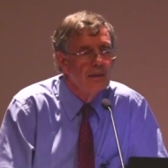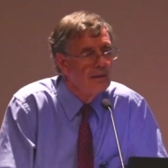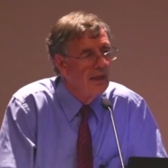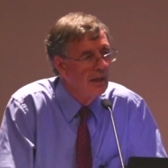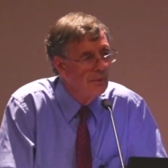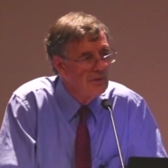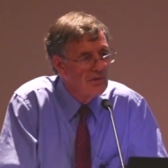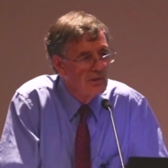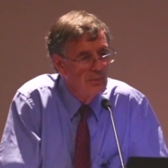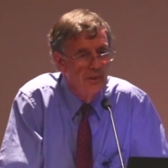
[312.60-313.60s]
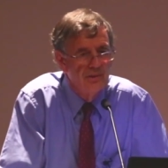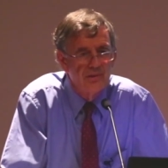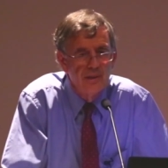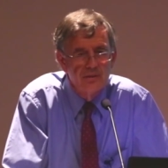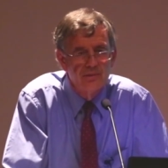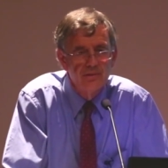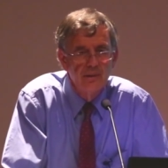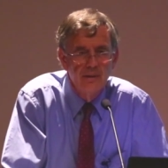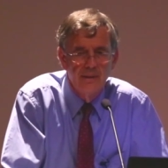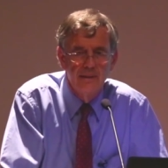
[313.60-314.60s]
the areas that we set
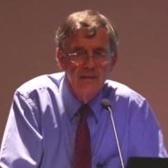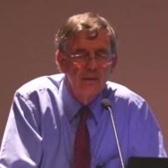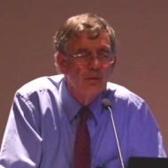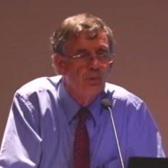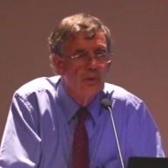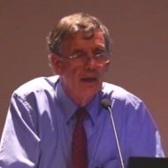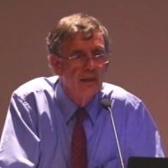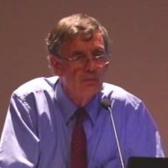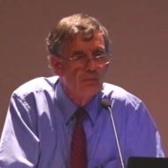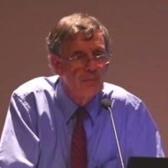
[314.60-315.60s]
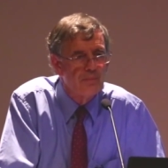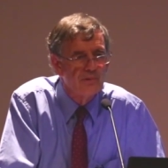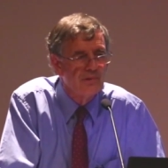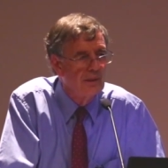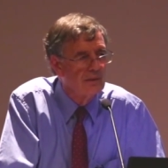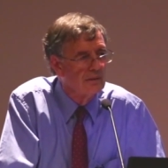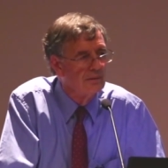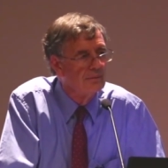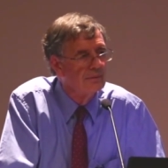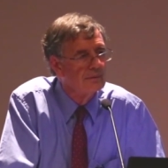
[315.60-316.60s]
aside were
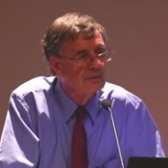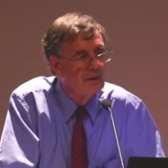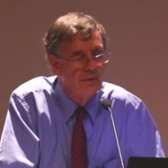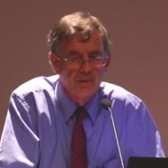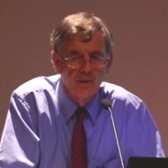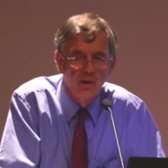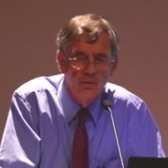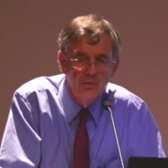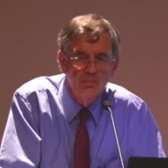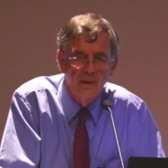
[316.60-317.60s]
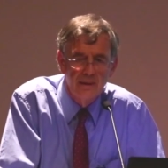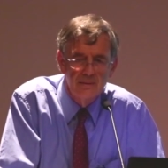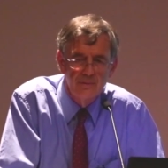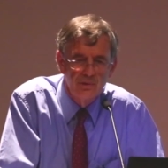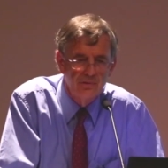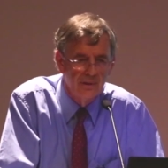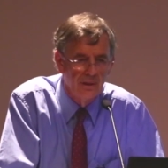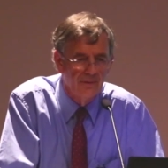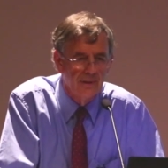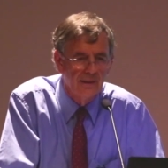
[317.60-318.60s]
unrepresentative of the whole
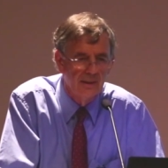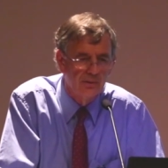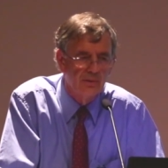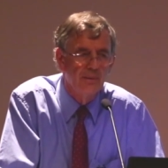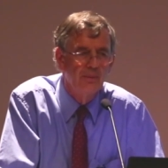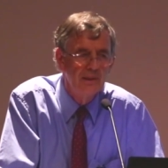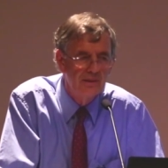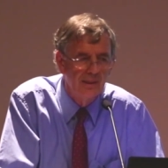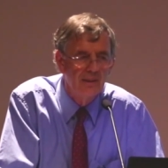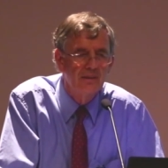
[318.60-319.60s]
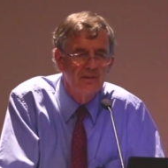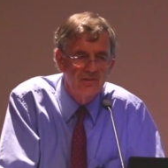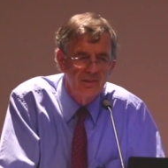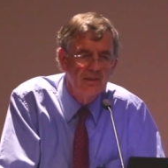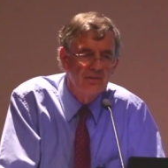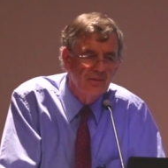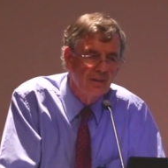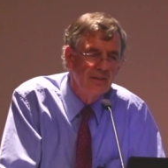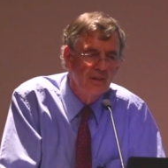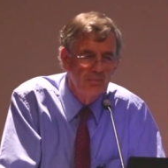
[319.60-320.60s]
biodiversity of the country. We tended to set
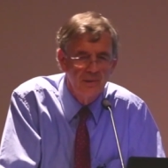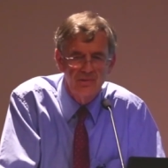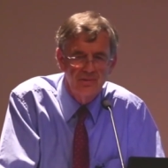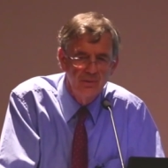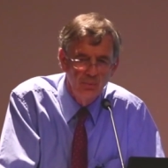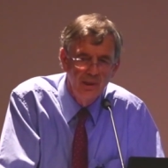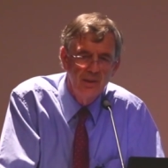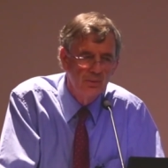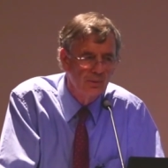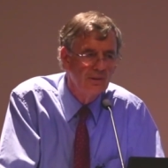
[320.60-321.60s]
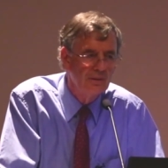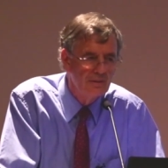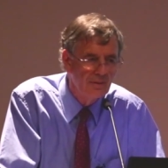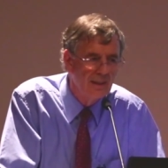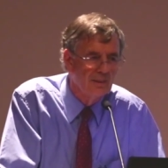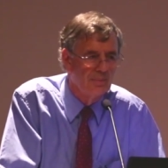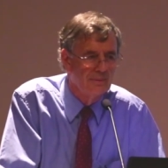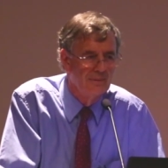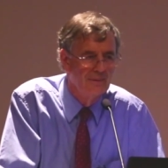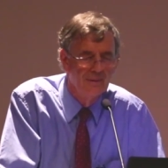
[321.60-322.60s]
aside the bits that we couldn't develop.
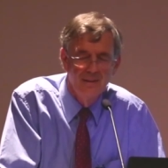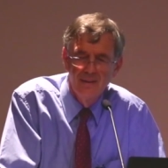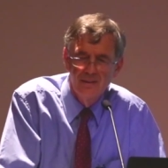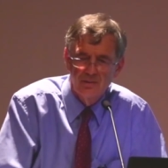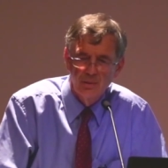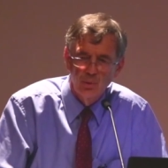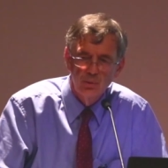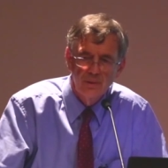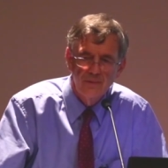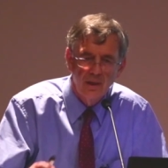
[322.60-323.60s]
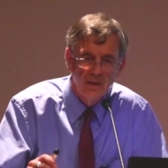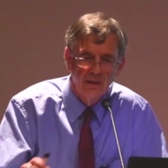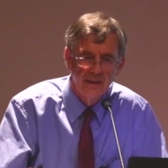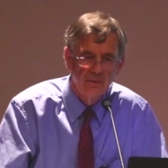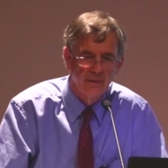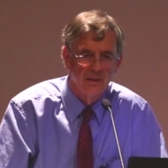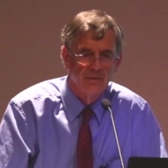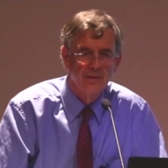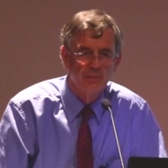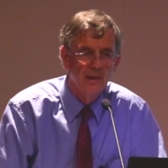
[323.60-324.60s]
So all of the high
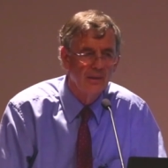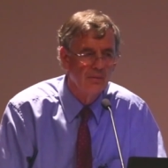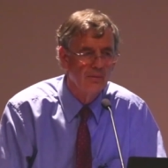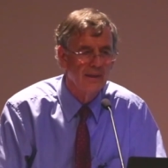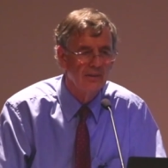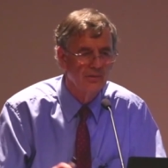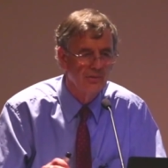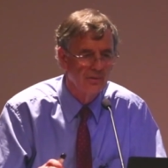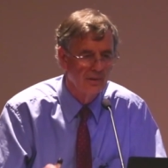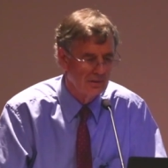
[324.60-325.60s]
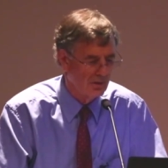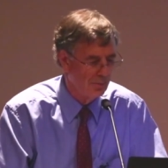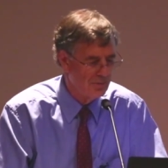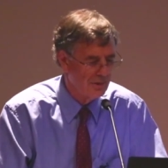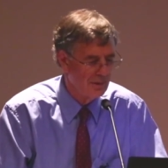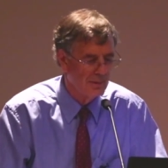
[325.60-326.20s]
ground, the mountain ranges and the tops of the